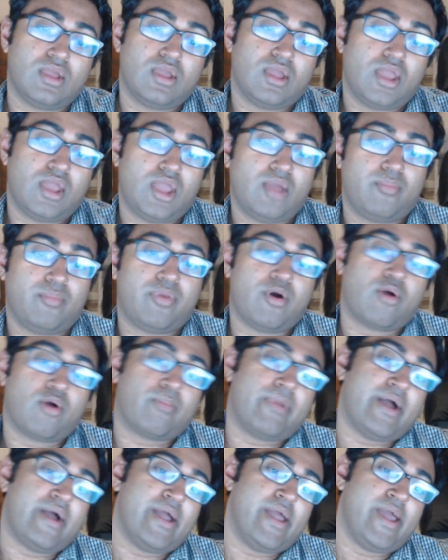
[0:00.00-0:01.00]
and poke
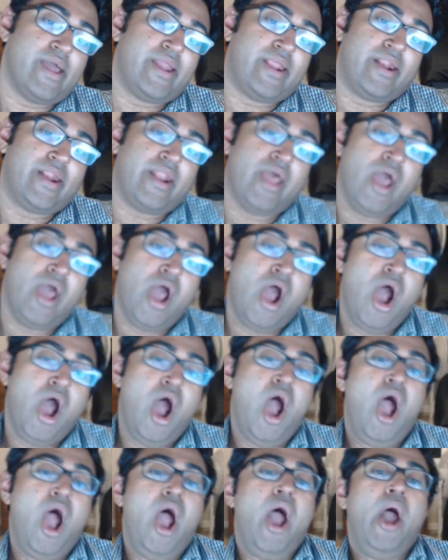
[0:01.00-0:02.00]
my head at
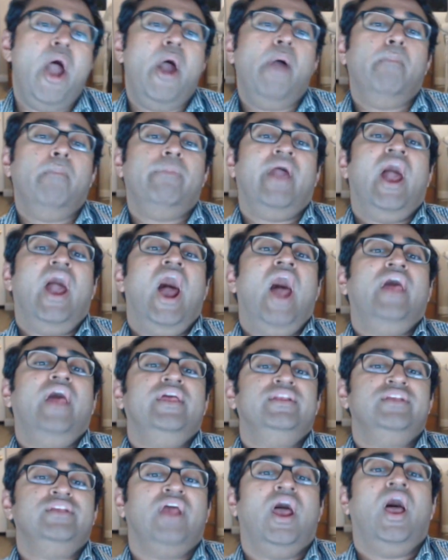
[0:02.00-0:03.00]
behind
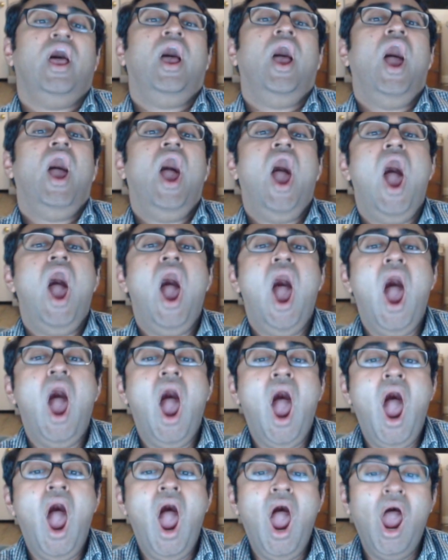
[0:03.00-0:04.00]
her.
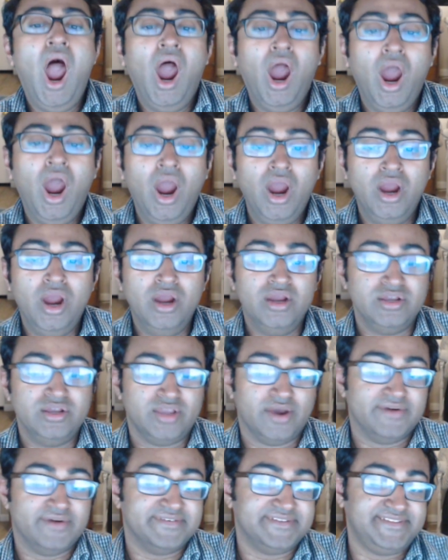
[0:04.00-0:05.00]

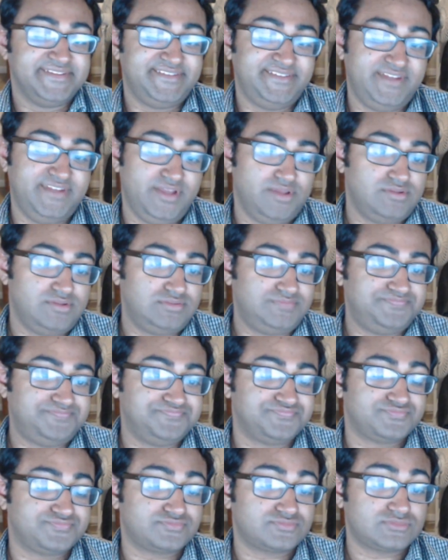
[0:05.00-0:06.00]
Show if it's still,
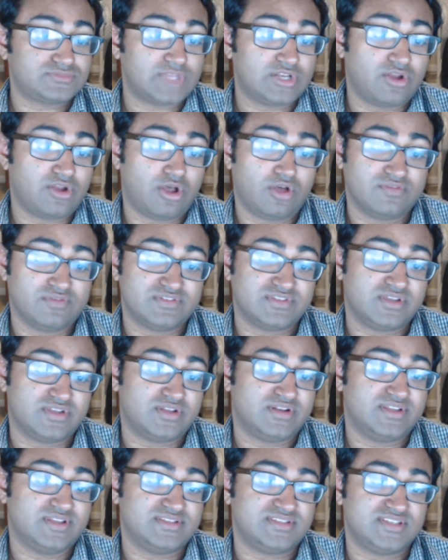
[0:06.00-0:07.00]
and all of a
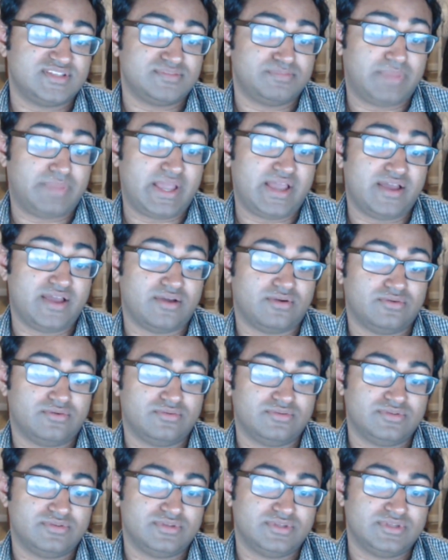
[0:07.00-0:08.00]
sudden I says, "Pow!"
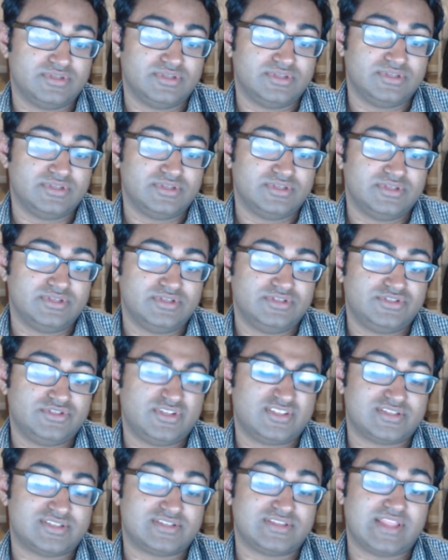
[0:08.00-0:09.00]

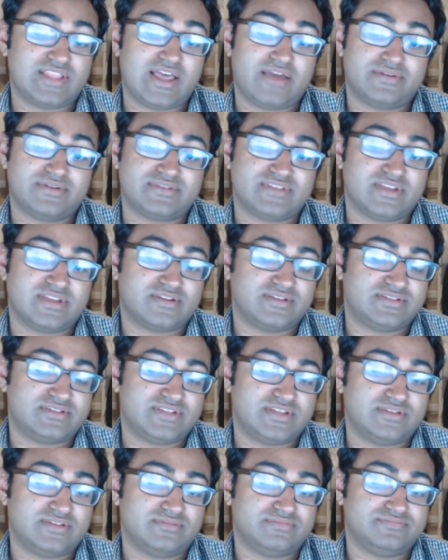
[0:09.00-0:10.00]
just as loud as I could
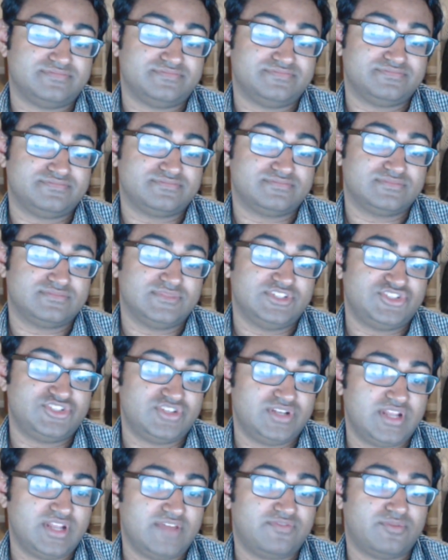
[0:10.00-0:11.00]
tell. She
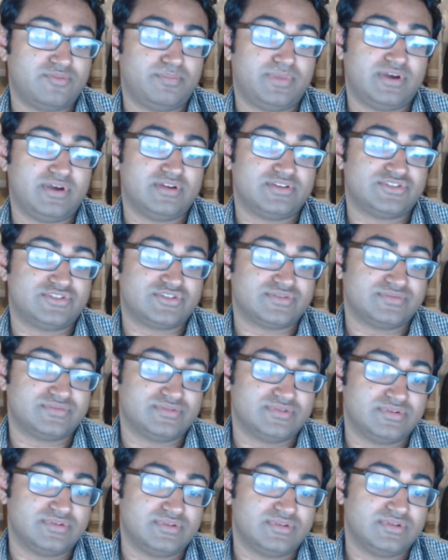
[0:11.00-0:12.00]
never budge.
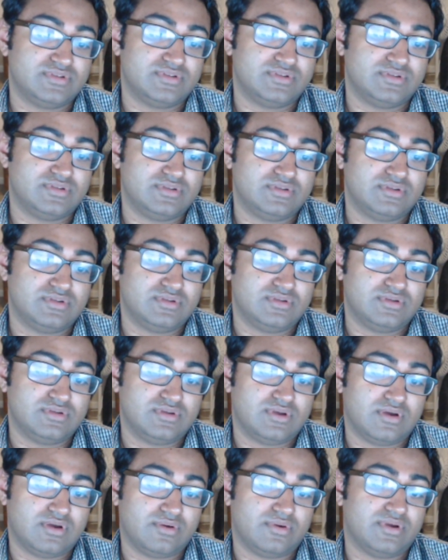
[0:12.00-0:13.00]

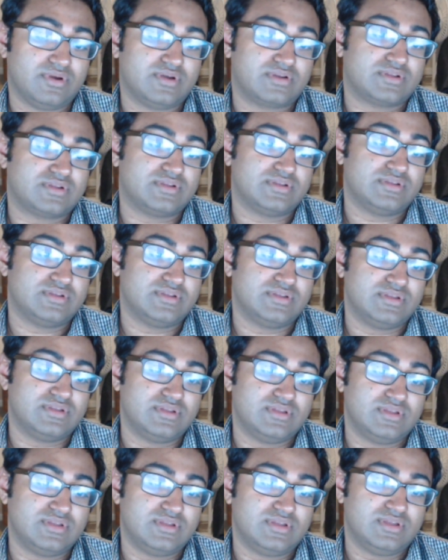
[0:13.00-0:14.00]
Oh, Huck.
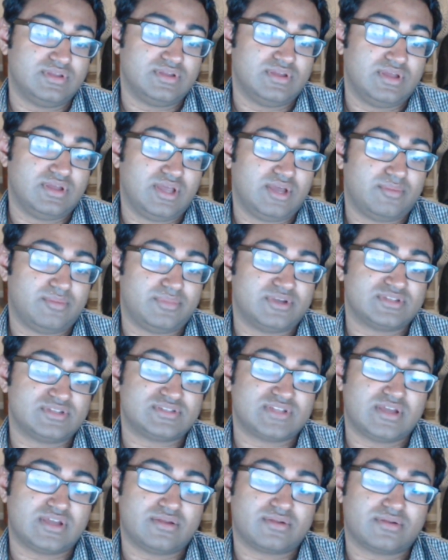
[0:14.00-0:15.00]
I bust out a